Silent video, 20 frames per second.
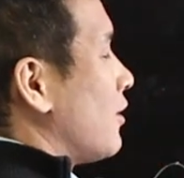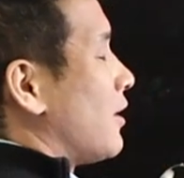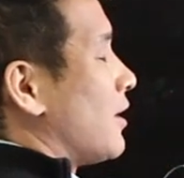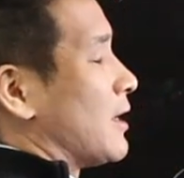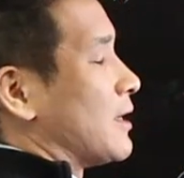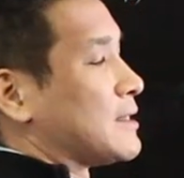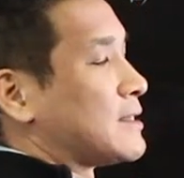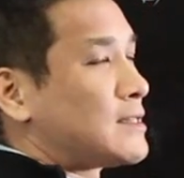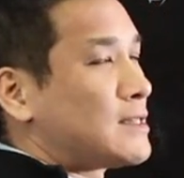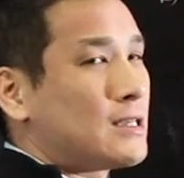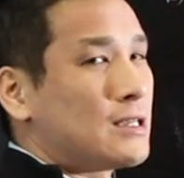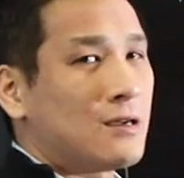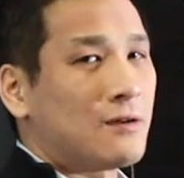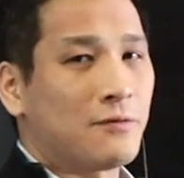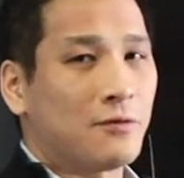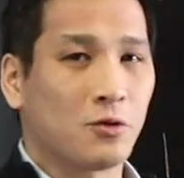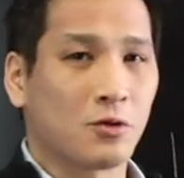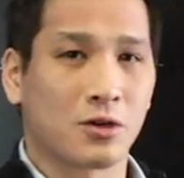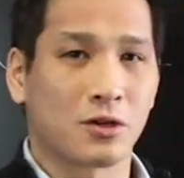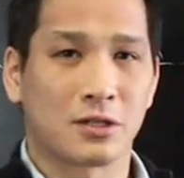and see if
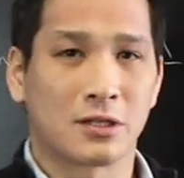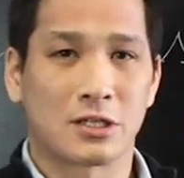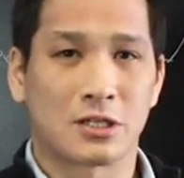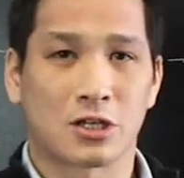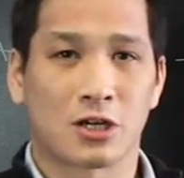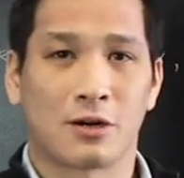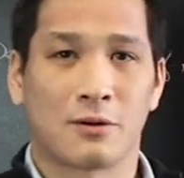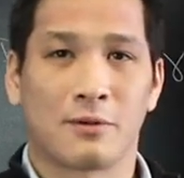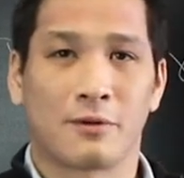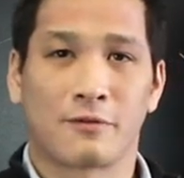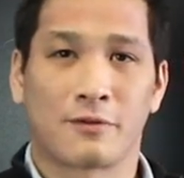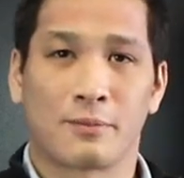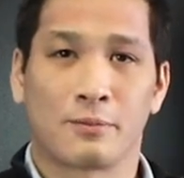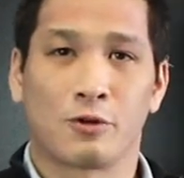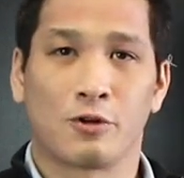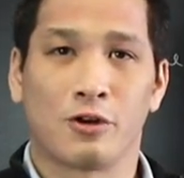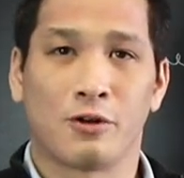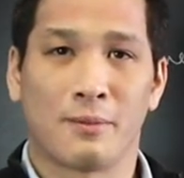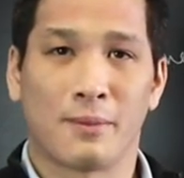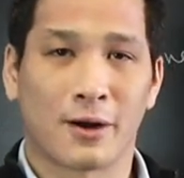you can determine from your
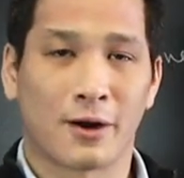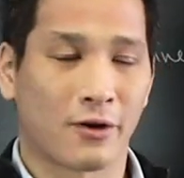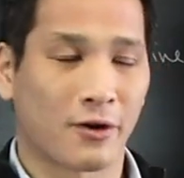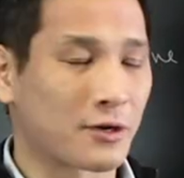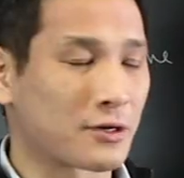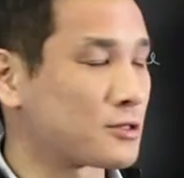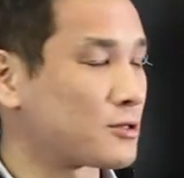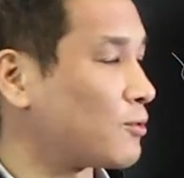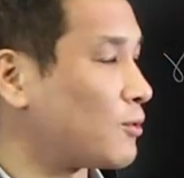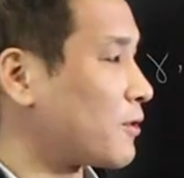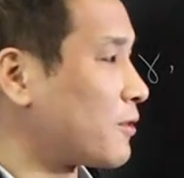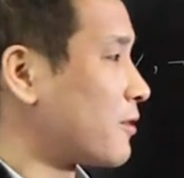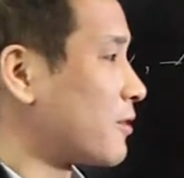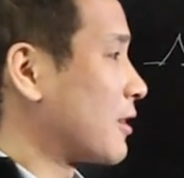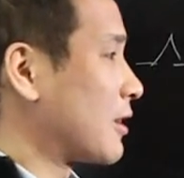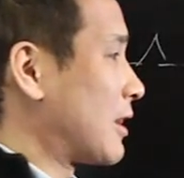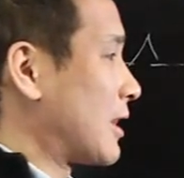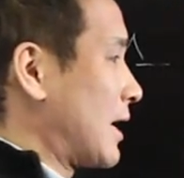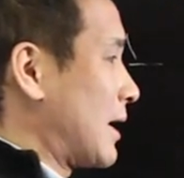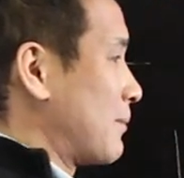numerics whether the
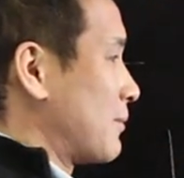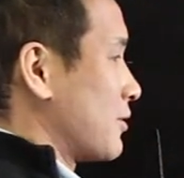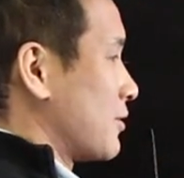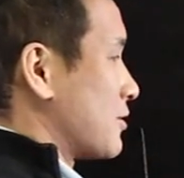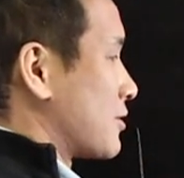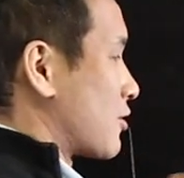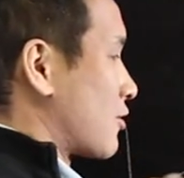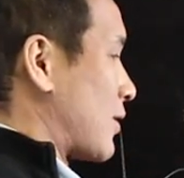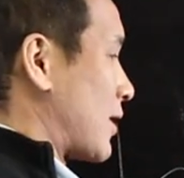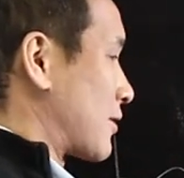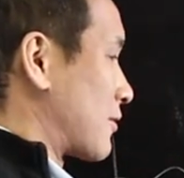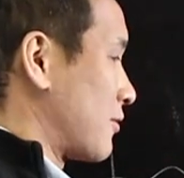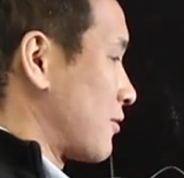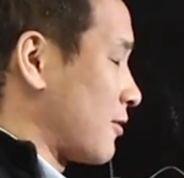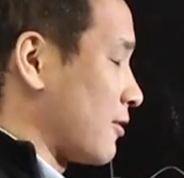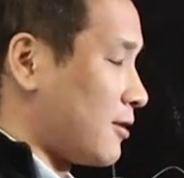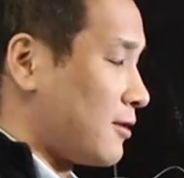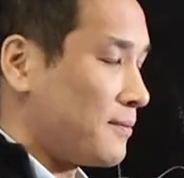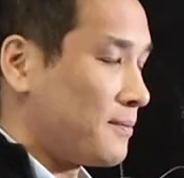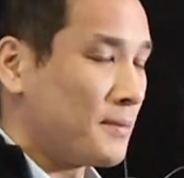lambda is correct or not.